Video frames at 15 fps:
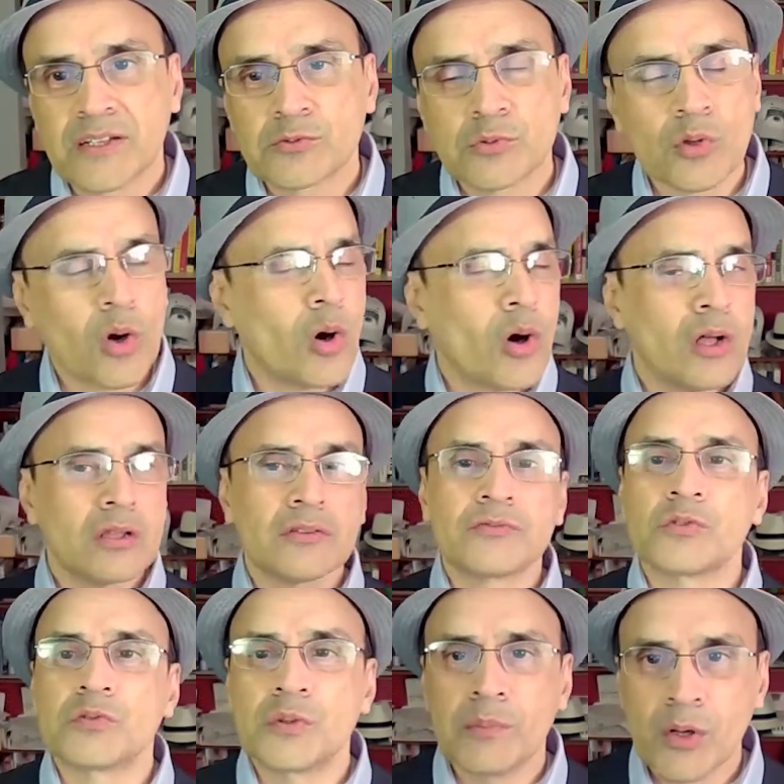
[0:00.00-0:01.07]
With all of the
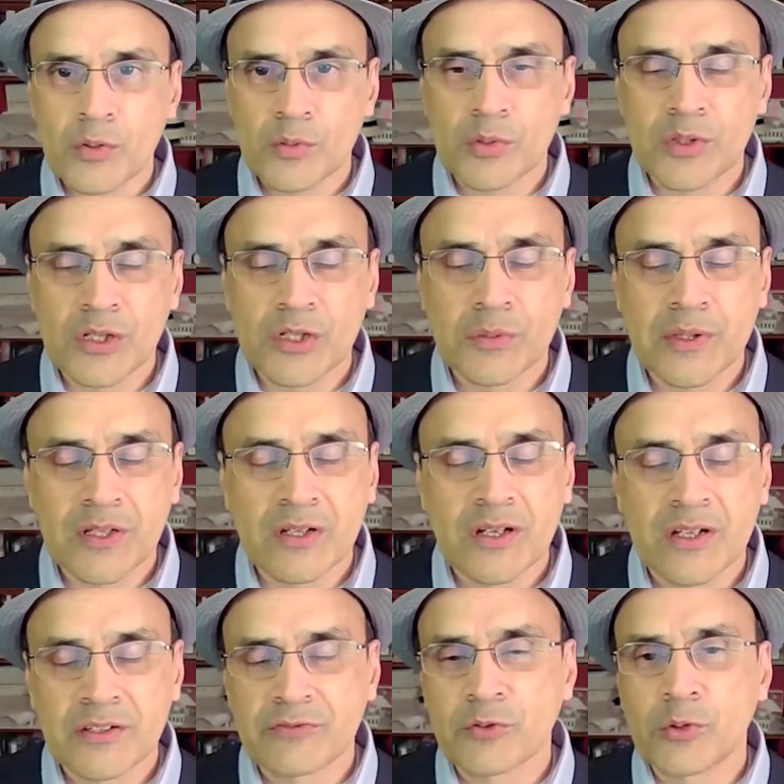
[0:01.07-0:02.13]
remote work going
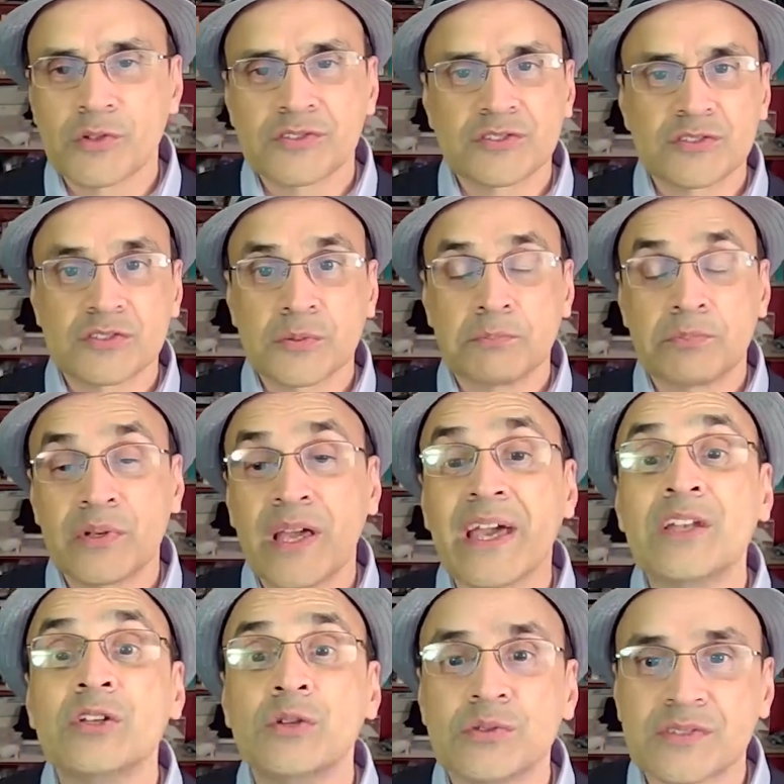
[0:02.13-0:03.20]
on, of course, there's a
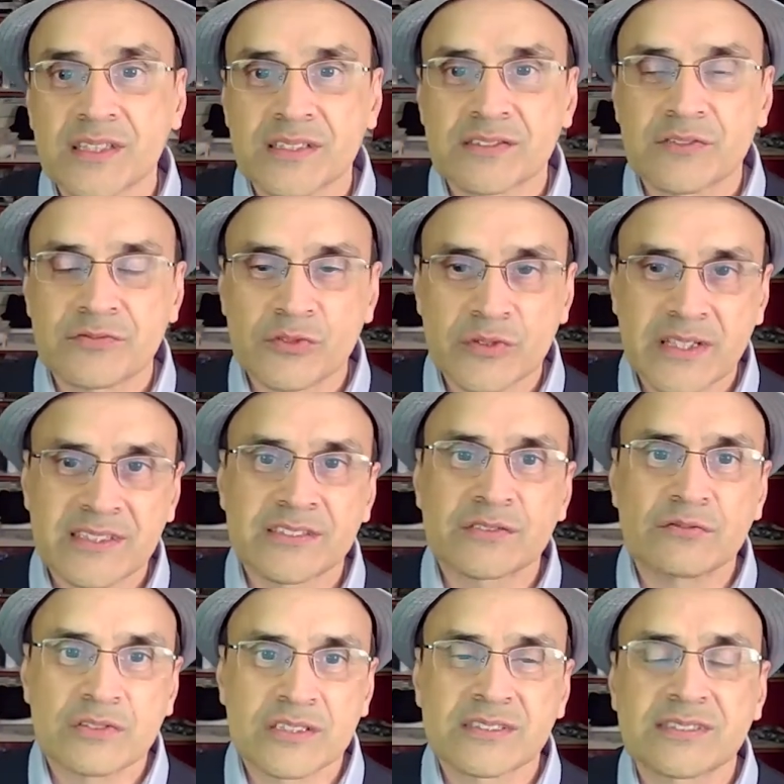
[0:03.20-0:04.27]
brand new set of threats and
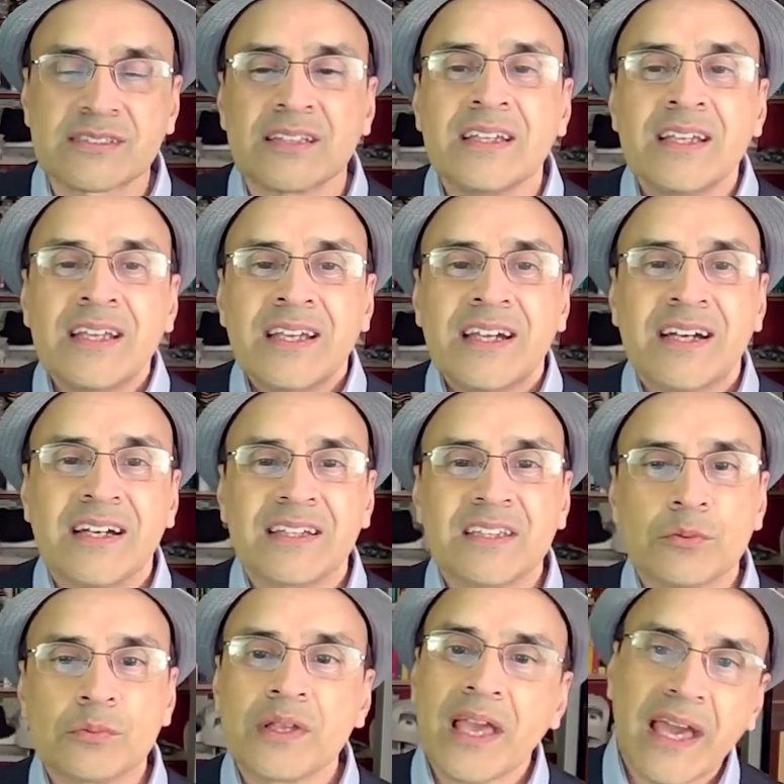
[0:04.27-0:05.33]
risks that
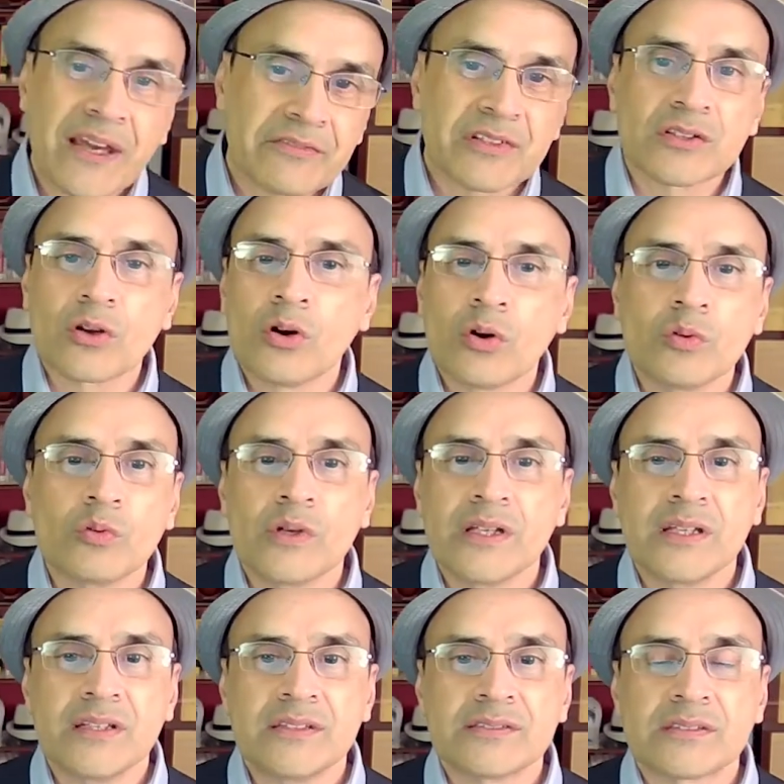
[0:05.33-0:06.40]
we haven't
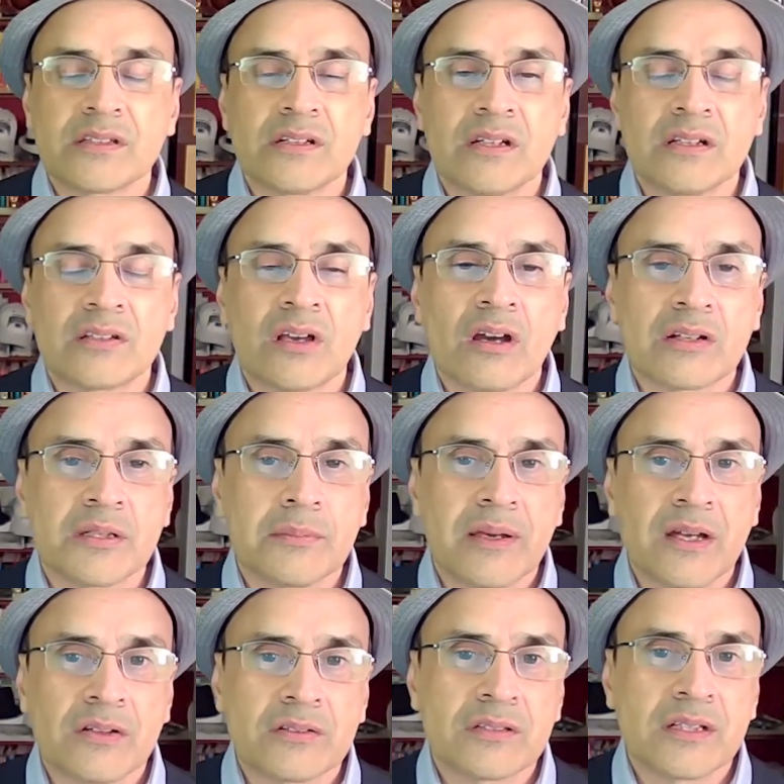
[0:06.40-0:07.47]
always talked
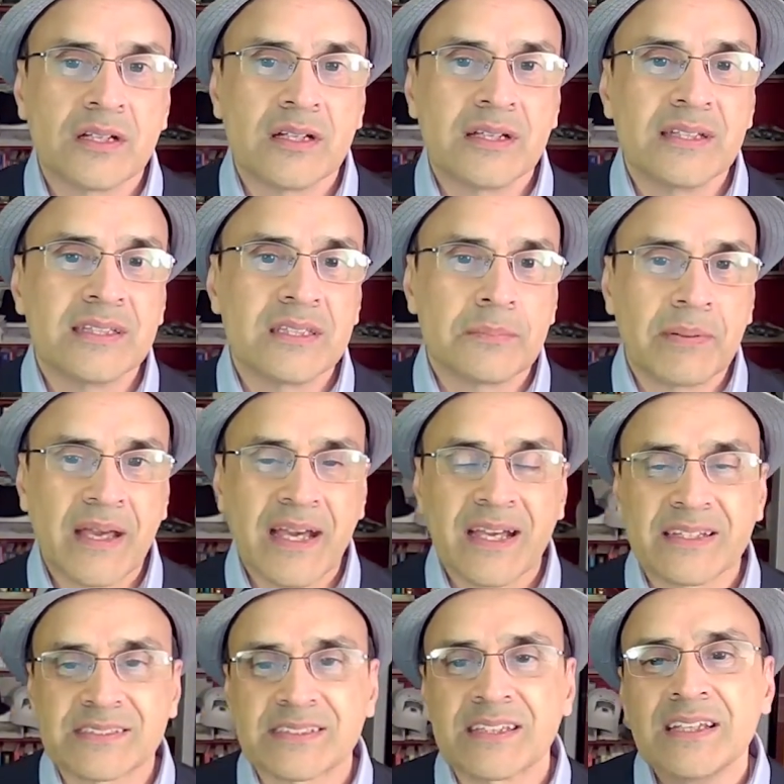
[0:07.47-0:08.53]
about in the
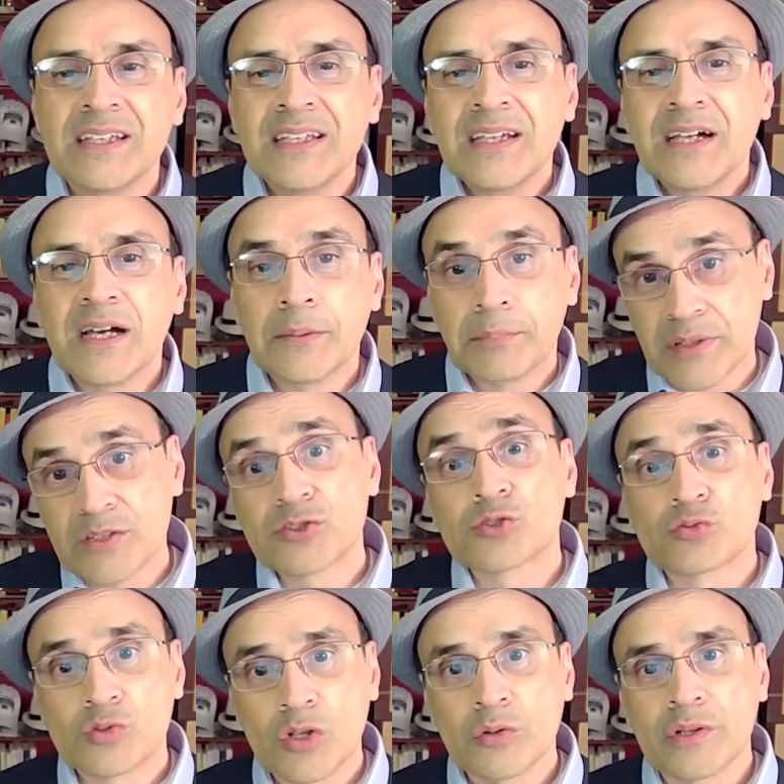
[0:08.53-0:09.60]
past, but it's
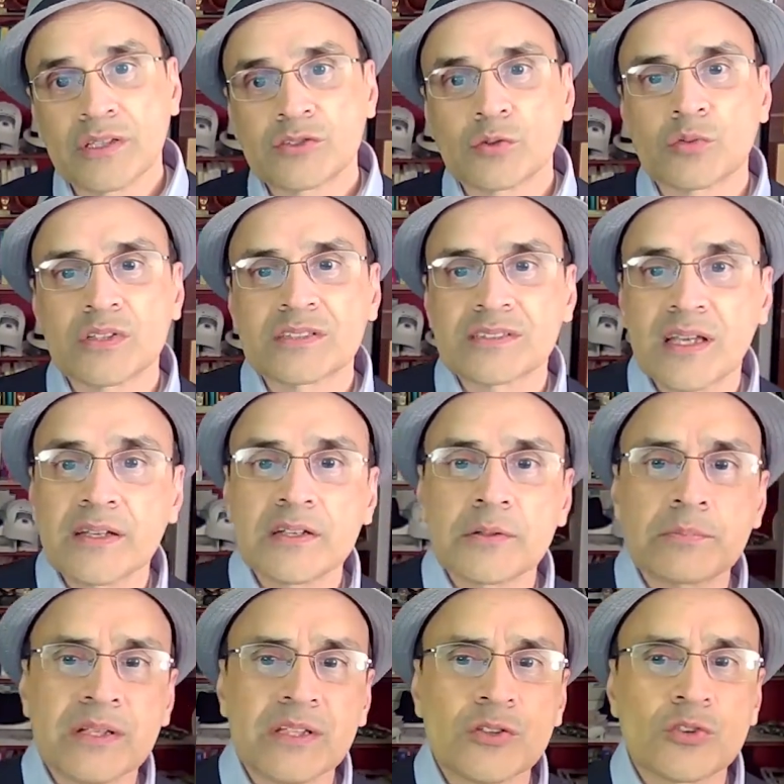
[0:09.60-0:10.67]
growing. So we're excited to
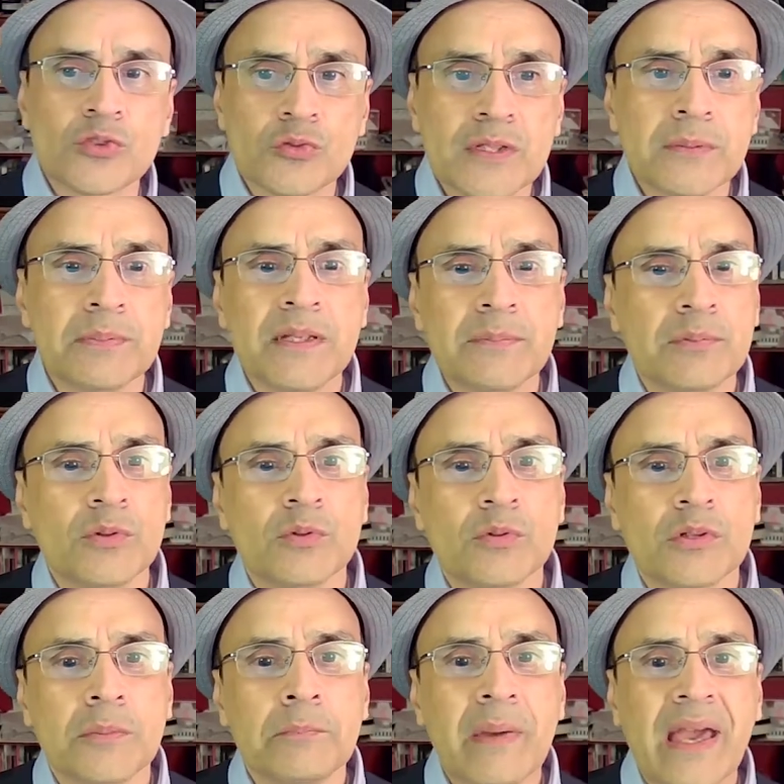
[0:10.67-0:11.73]
bring you three people who
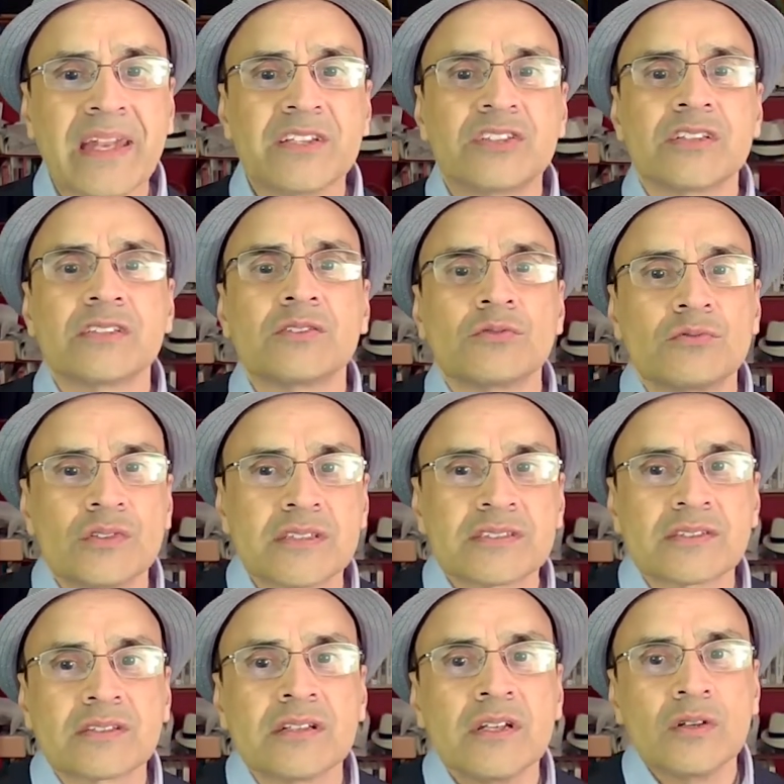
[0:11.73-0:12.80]
are managing the
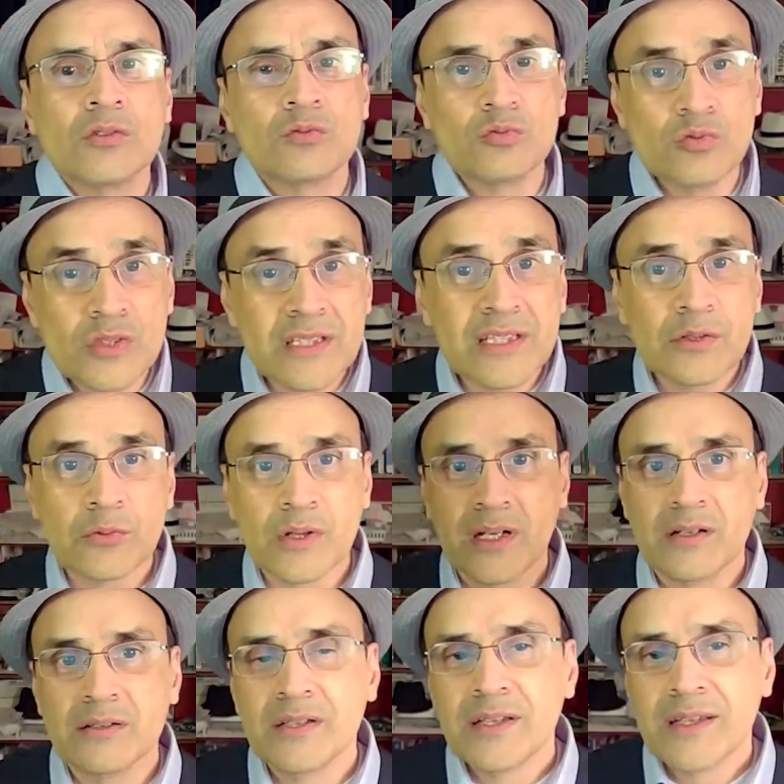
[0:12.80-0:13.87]
risk really well